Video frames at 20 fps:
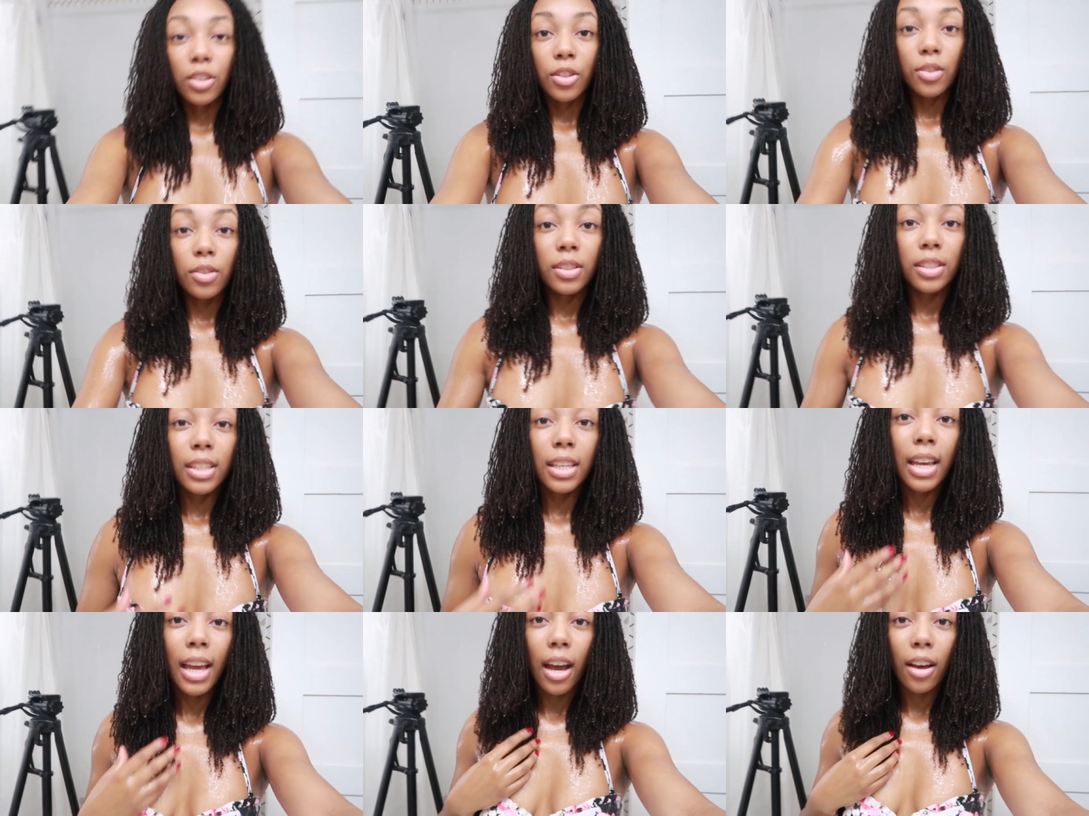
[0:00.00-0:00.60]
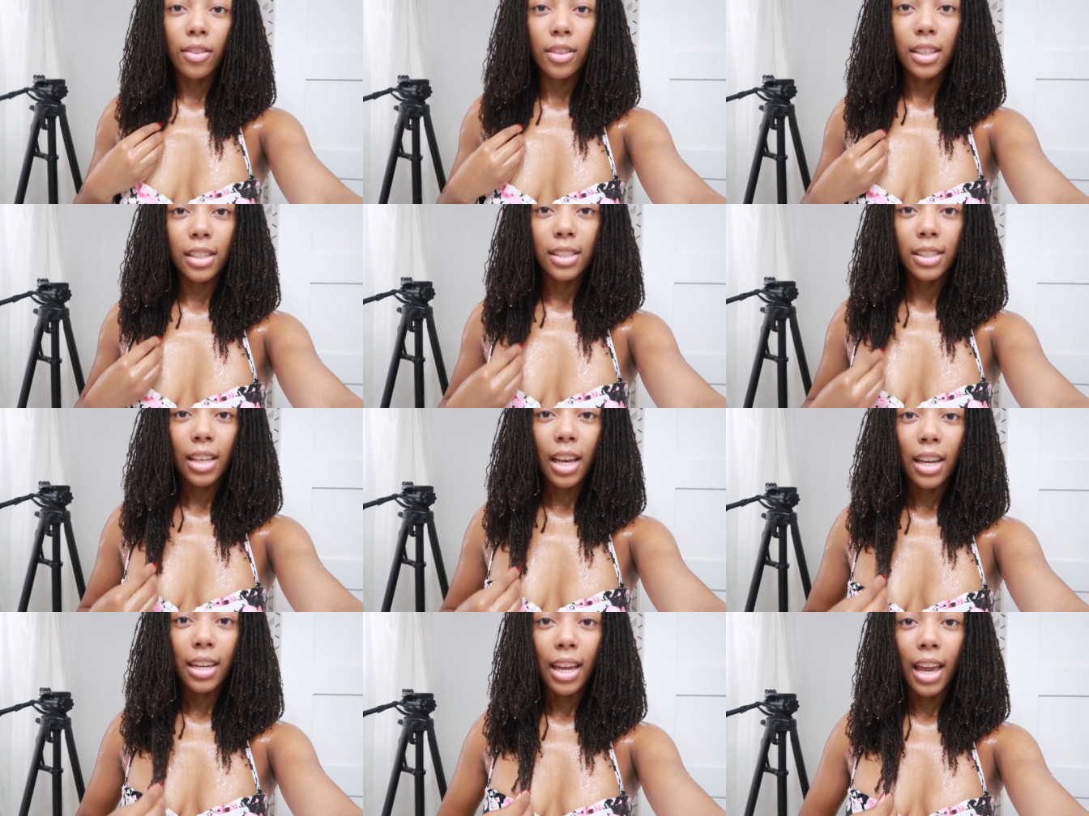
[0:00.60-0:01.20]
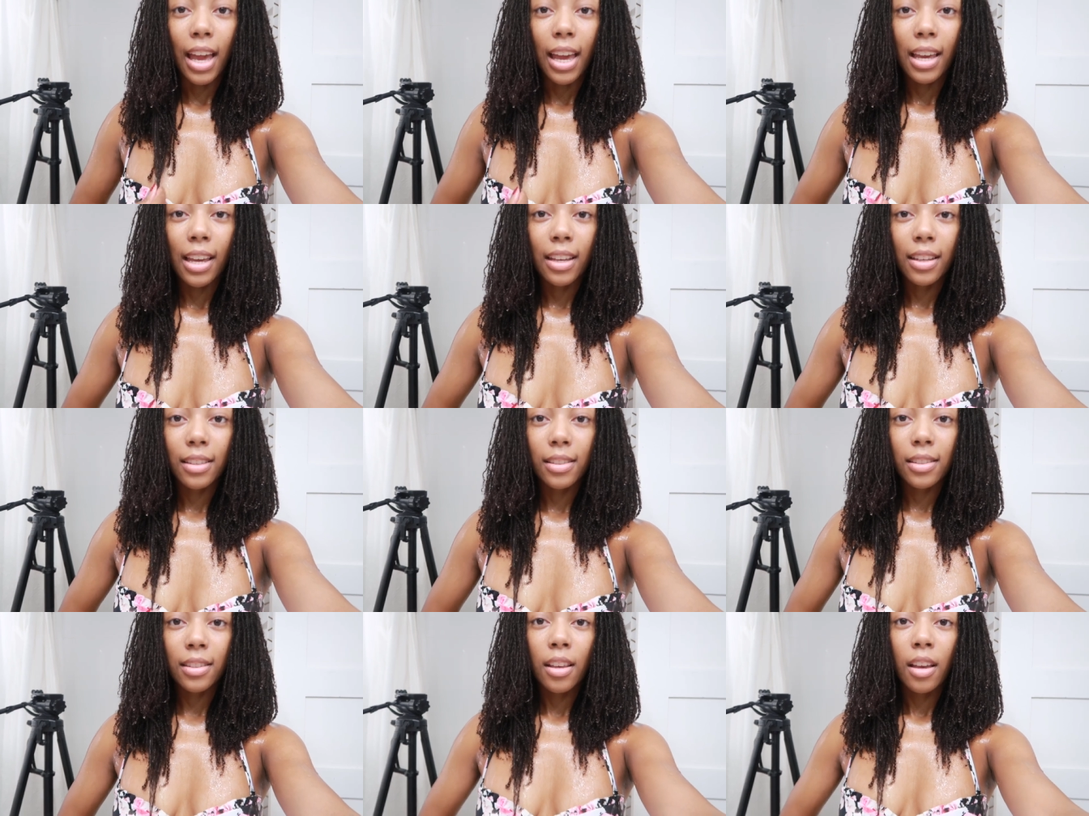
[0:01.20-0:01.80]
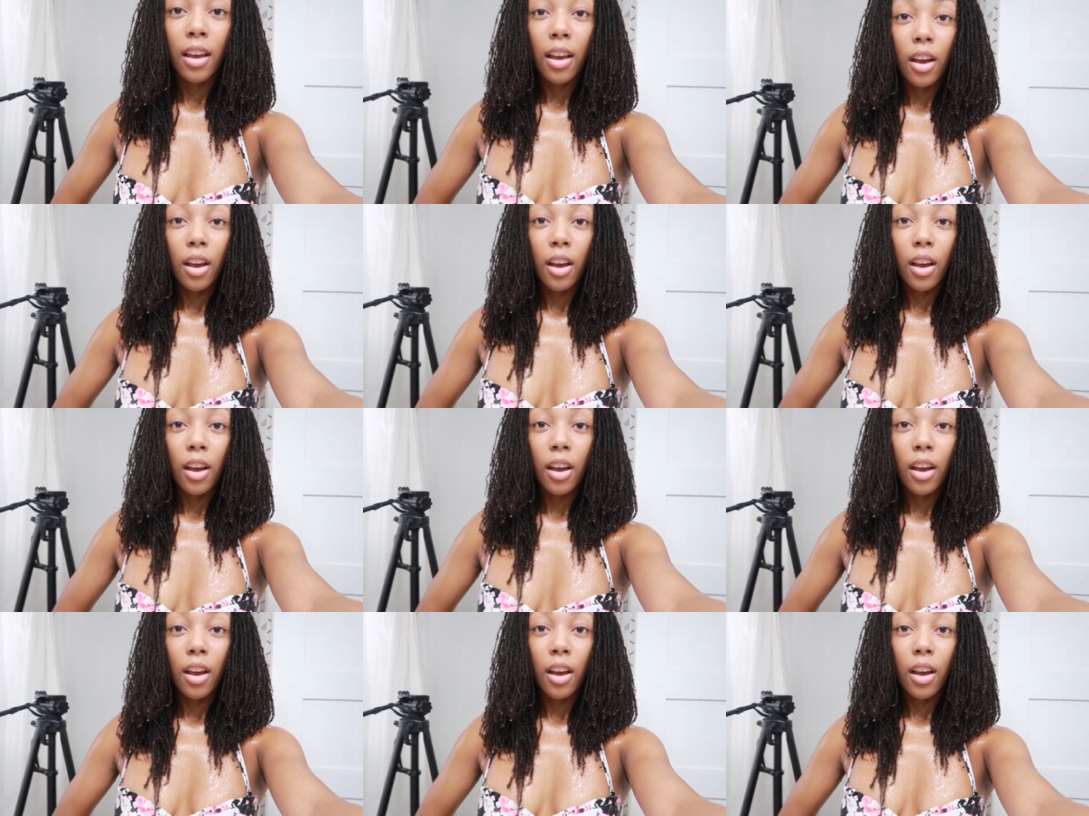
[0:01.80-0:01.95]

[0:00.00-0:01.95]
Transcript: Do you see how this side hangs